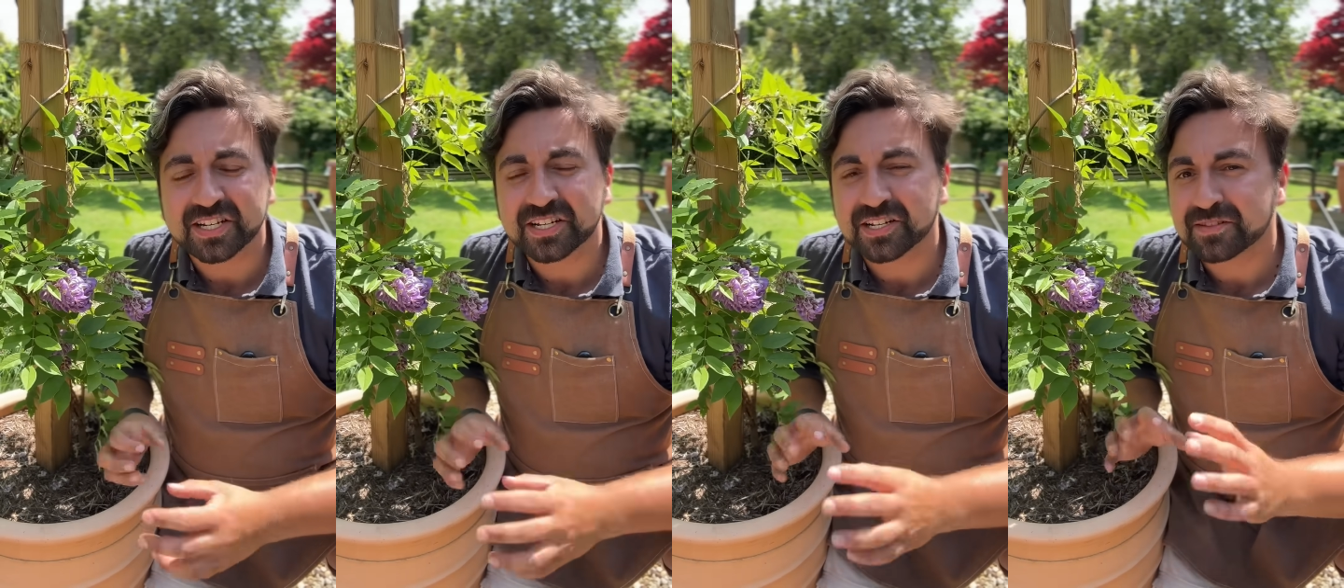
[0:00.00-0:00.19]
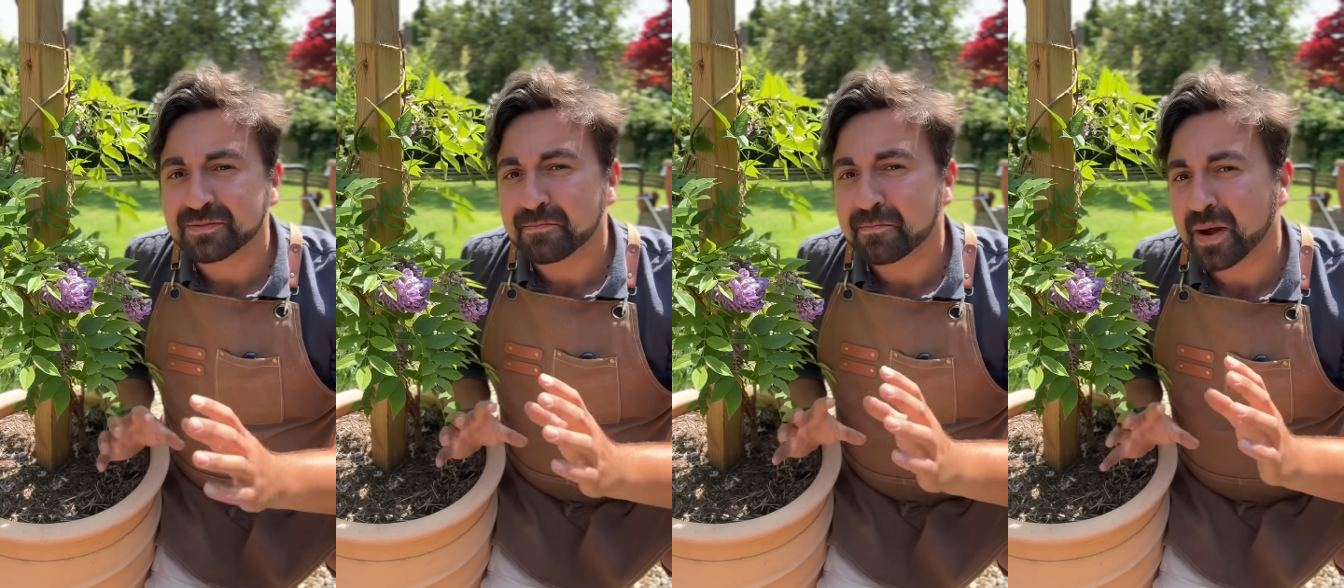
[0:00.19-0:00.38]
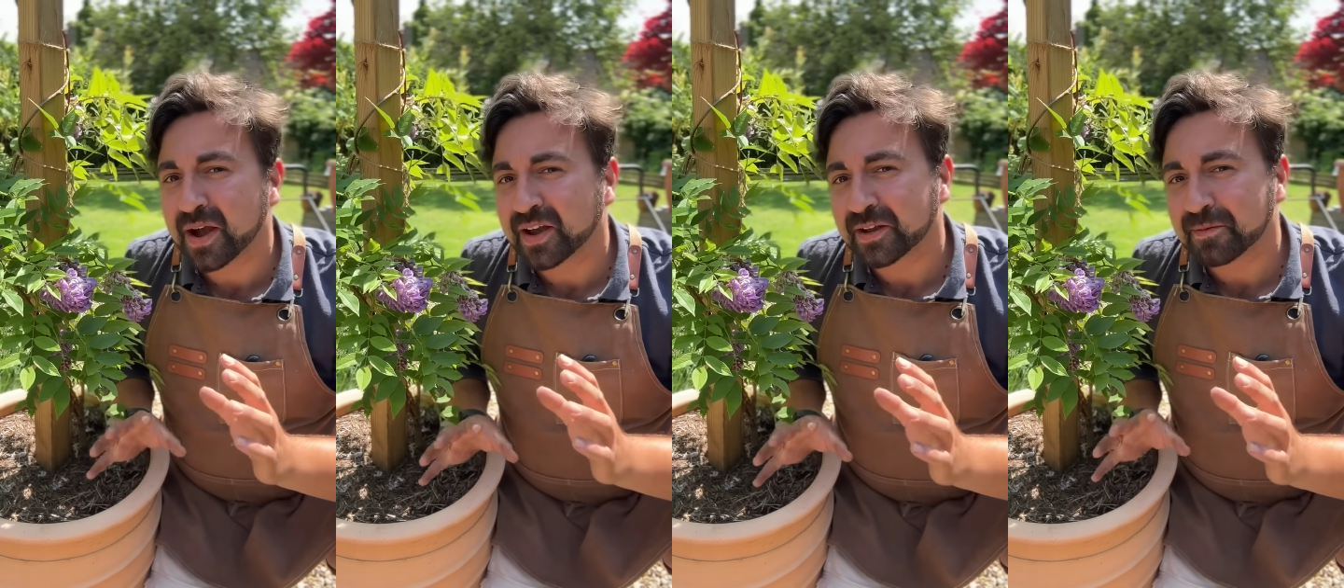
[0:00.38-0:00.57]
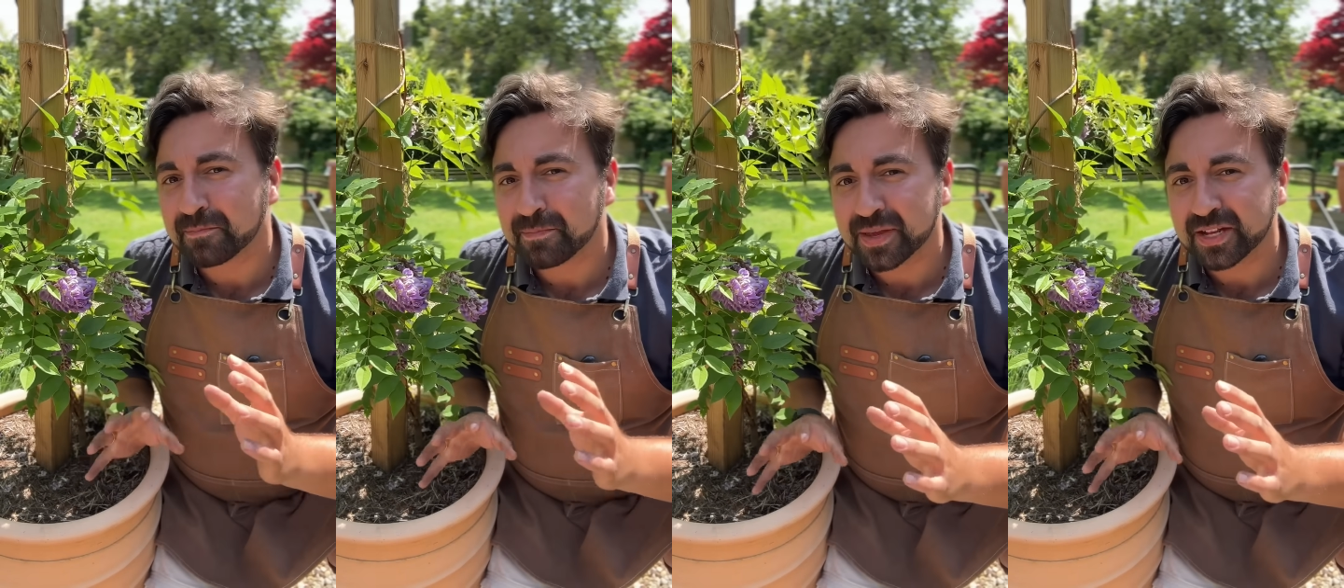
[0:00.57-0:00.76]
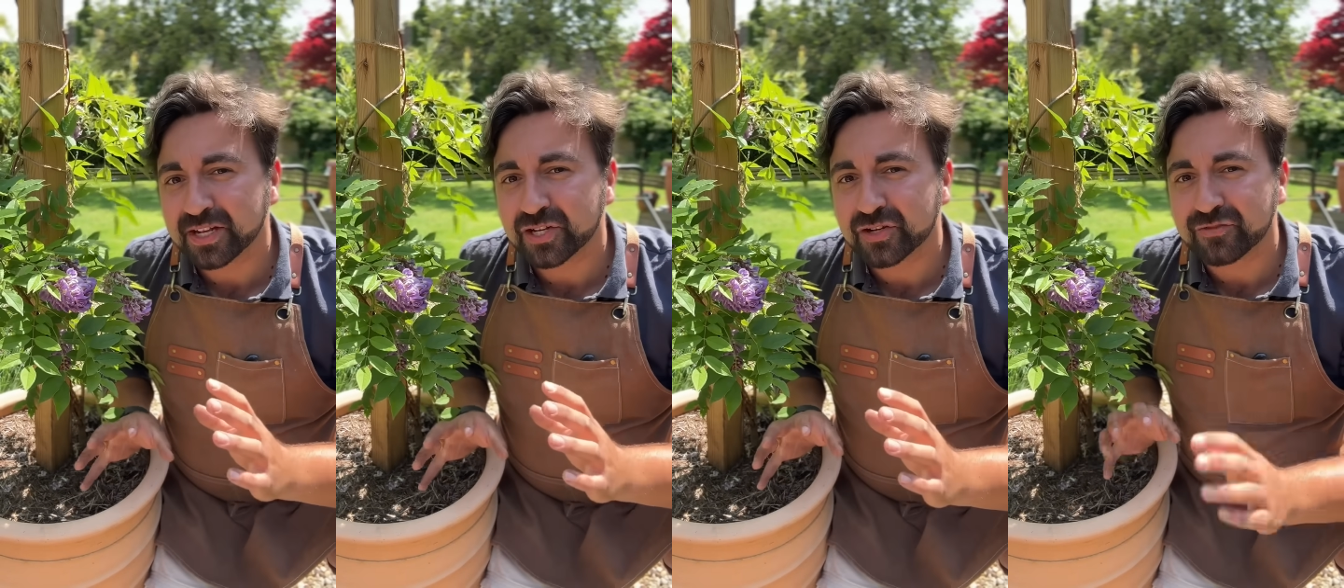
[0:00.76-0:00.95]
It doesn't mind a
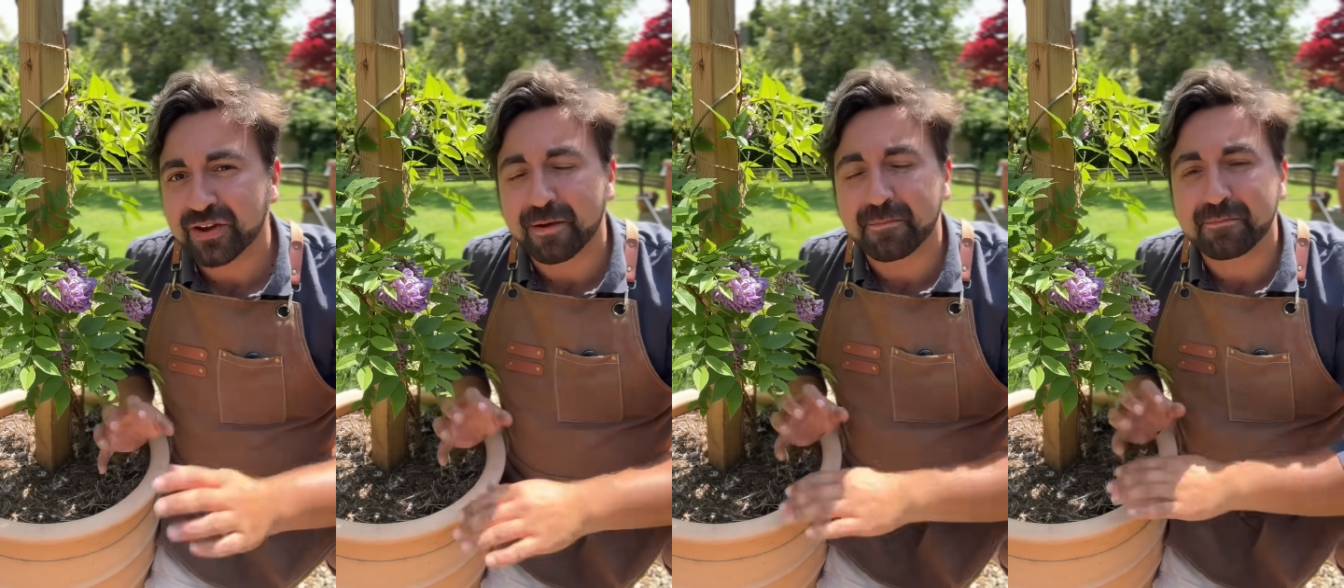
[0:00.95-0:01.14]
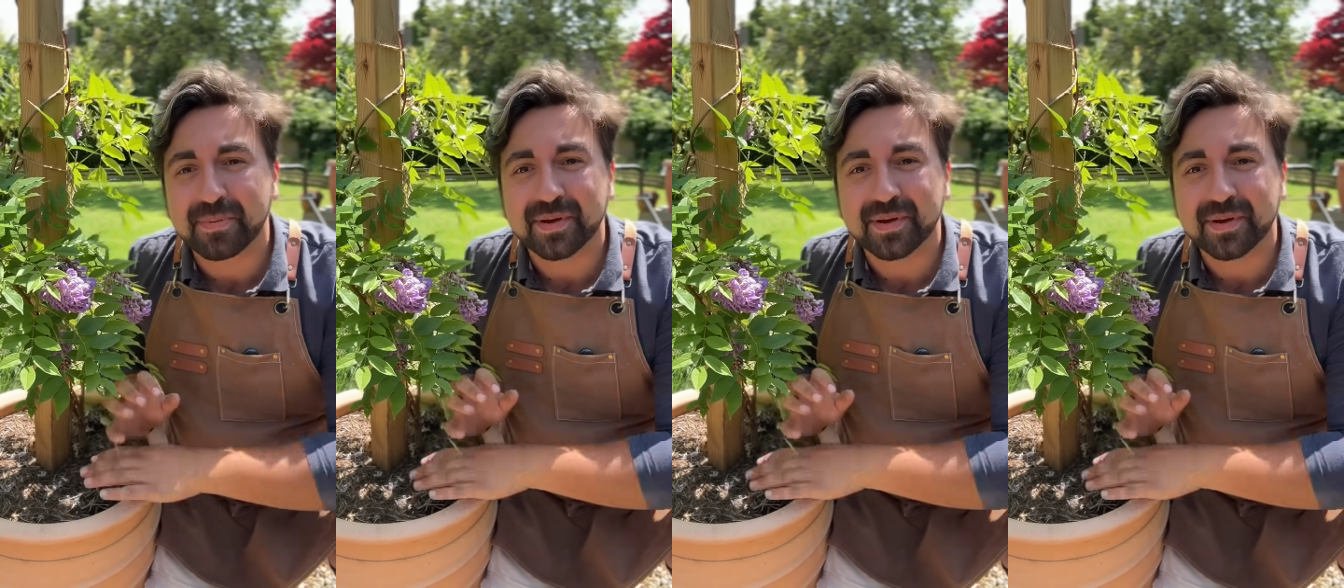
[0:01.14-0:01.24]
bit of drought,